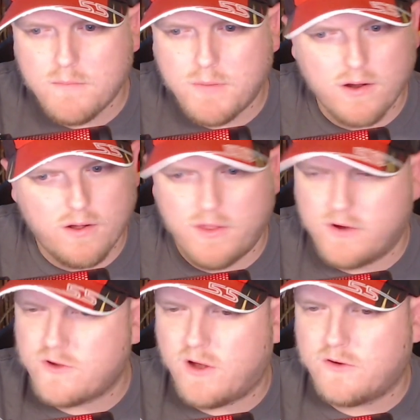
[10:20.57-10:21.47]
But
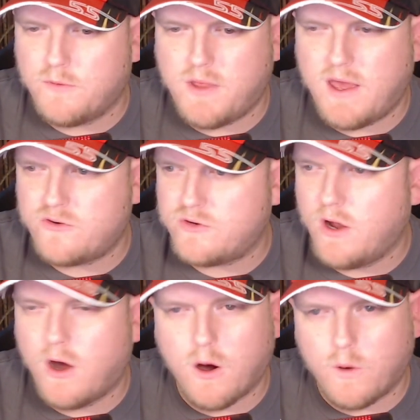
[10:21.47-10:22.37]
there's Oscar Piastri
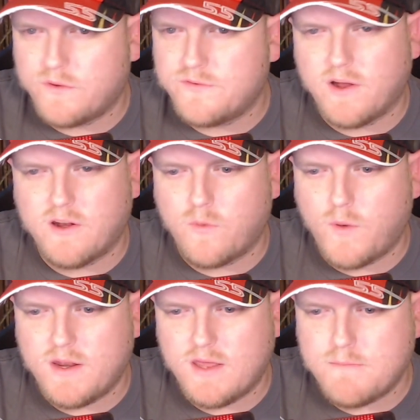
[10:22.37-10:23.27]
always finding a
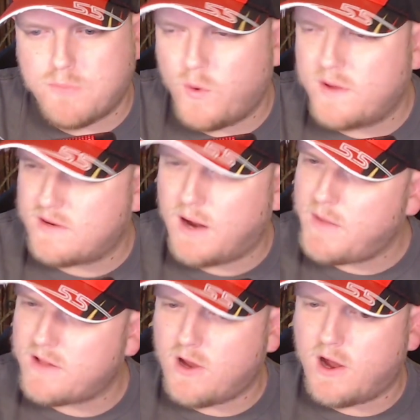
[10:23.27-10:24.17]
way to get points. And I'm
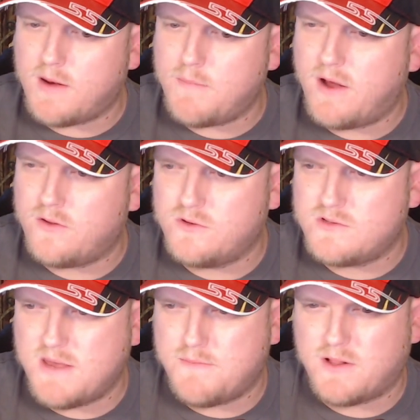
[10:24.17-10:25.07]
not talking about
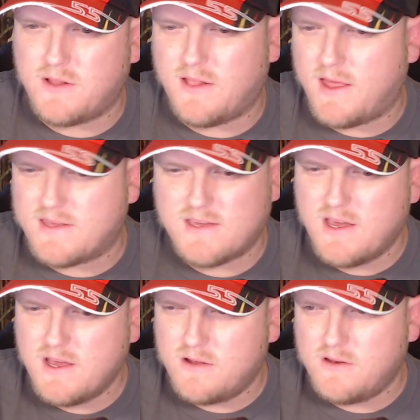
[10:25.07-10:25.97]
typically 9th
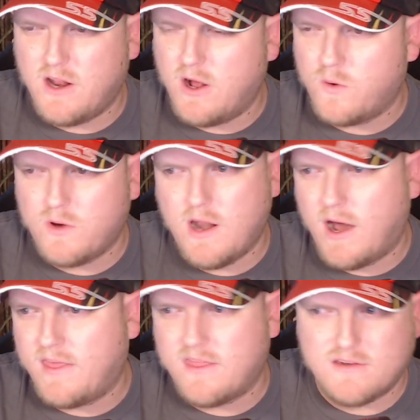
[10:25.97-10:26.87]

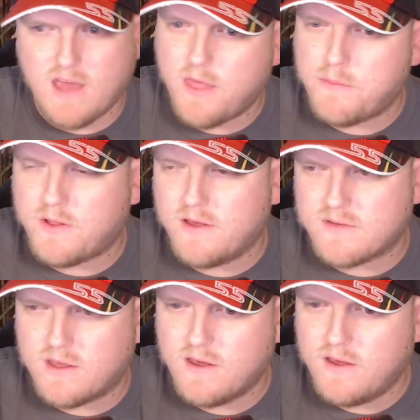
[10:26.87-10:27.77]
and 10th place.
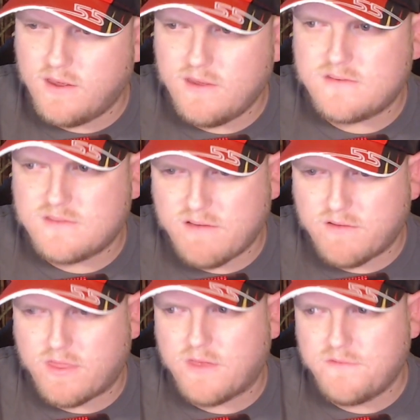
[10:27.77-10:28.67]
Like, he's
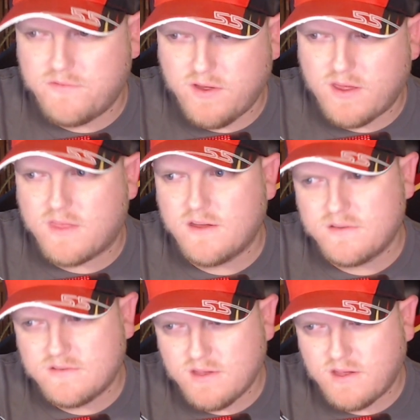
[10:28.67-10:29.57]
7th, 5th,
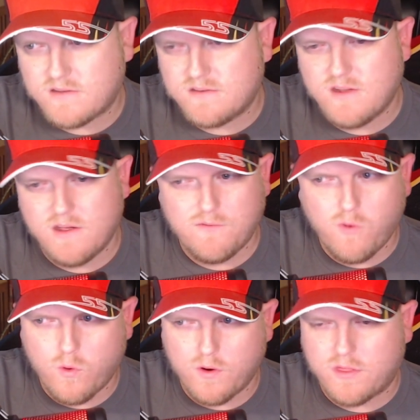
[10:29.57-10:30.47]
6th,
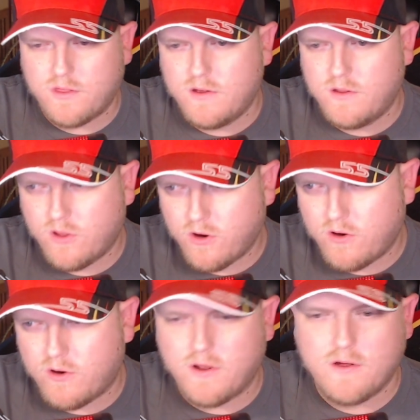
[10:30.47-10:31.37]
4th, 3rd.